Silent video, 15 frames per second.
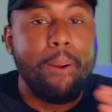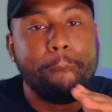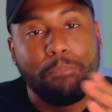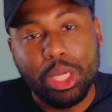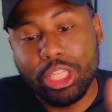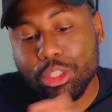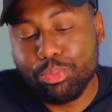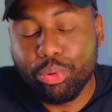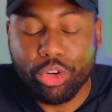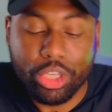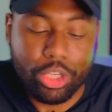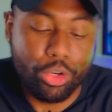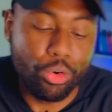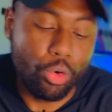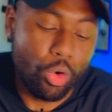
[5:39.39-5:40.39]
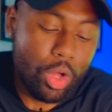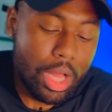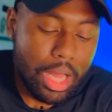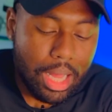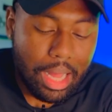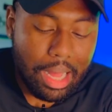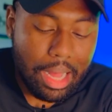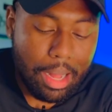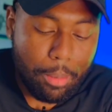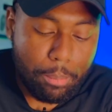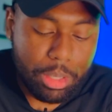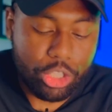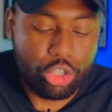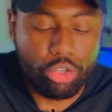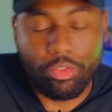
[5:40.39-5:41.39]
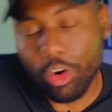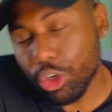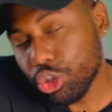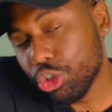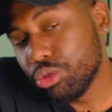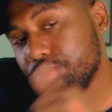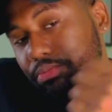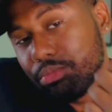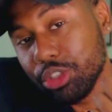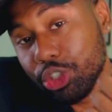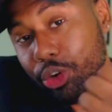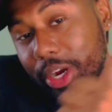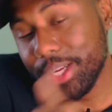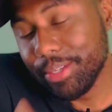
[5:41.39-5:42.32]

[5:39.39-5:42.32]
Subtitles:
But it's pretty cool. But the Traversal is great.